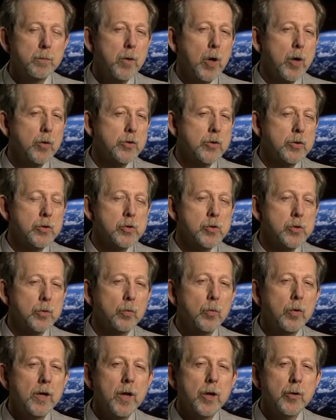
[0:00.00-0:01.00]
motions,
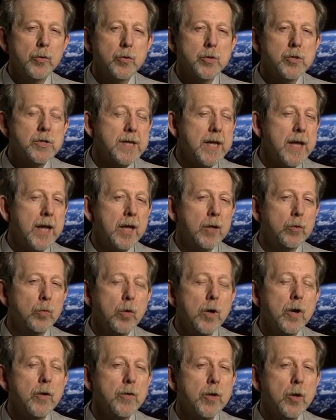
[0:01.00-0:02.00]
and we
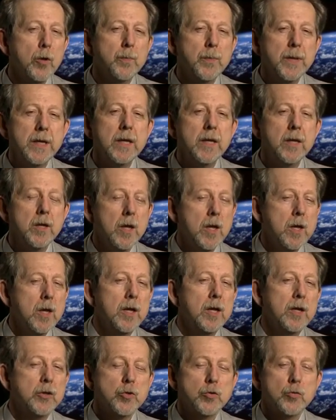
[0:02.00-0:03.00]
understand where they'll be
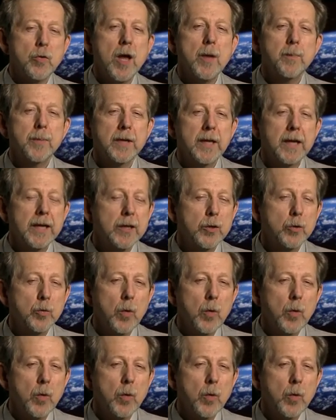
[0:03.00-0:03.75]
extrapolated